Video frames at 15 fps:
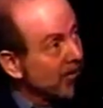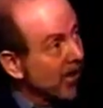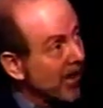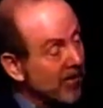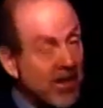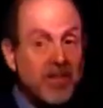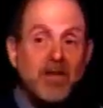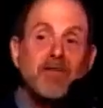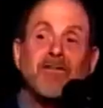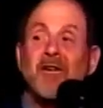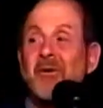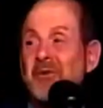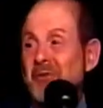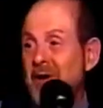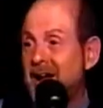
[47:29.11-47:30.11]
And then the
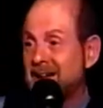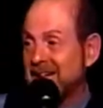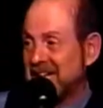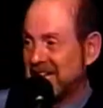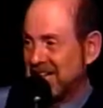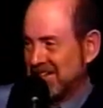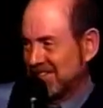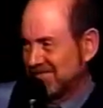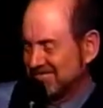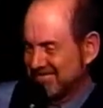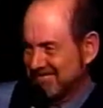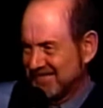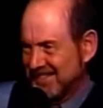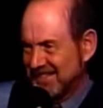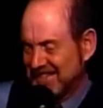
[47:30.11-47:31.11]
phone rang.
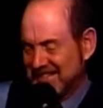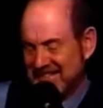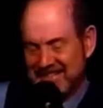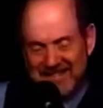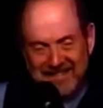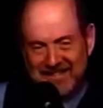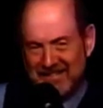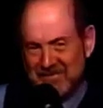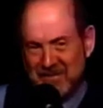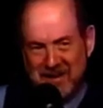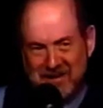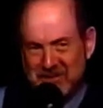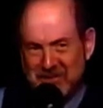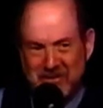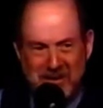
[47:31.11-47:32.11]
How did my
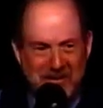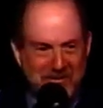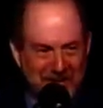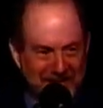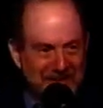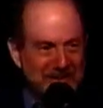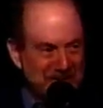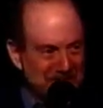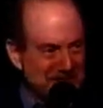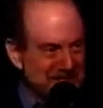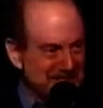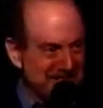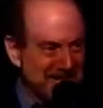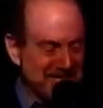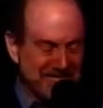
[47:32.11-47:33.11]
shrink really know his
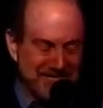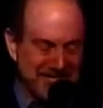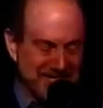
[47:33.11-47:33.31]
stuff?